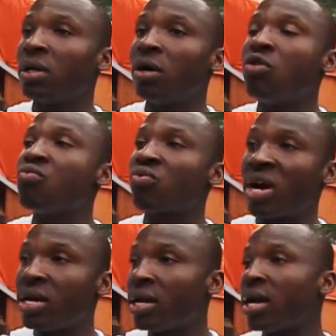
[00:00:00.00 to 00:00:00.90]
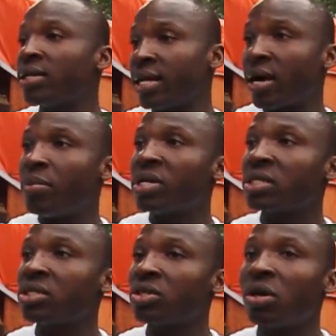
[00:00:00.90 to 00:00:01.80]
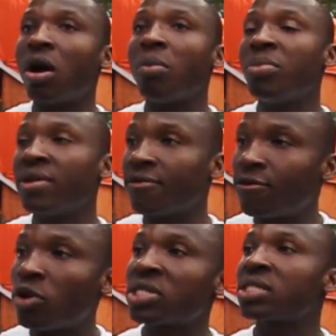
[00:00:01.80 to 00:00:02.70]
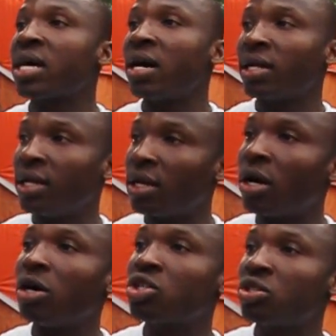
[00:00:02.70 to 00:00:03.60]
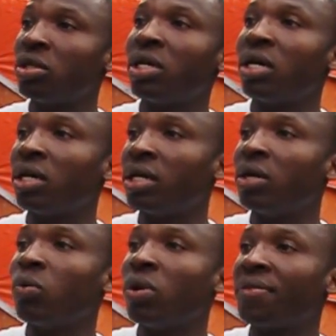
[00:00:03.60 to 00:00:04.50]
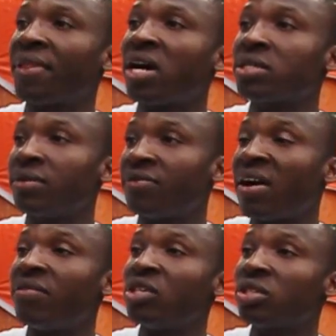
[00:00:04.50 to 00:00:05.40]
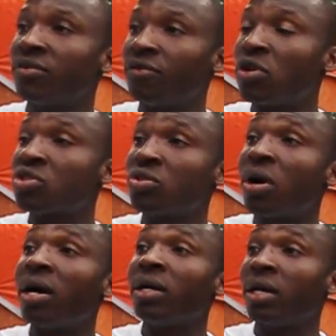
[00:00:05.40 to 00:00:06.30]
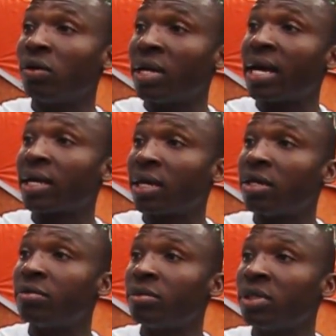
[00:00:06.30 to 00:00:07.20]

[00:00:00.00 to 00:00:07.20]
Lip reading: whom right now that I mentioned to you are being forced out, and also the 1,500 folks who are on that camp,